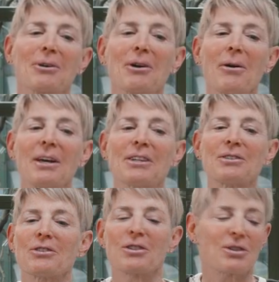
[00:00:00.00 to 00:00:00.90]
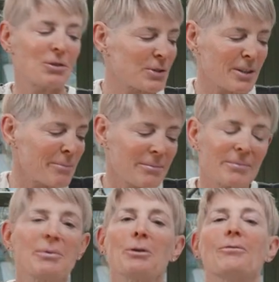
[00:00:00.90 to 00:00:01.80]
we're going to just do some
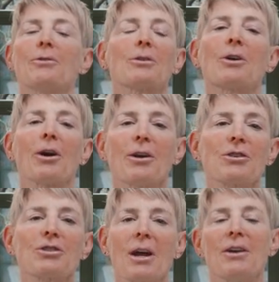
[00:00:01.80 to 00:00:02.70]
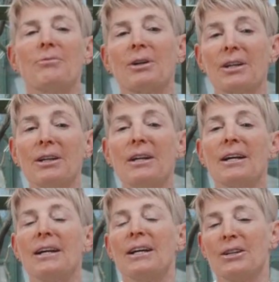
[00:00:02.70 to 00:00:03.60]
beautiful garnish and really
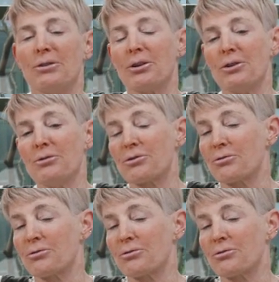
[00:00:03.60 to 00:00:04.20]
you can use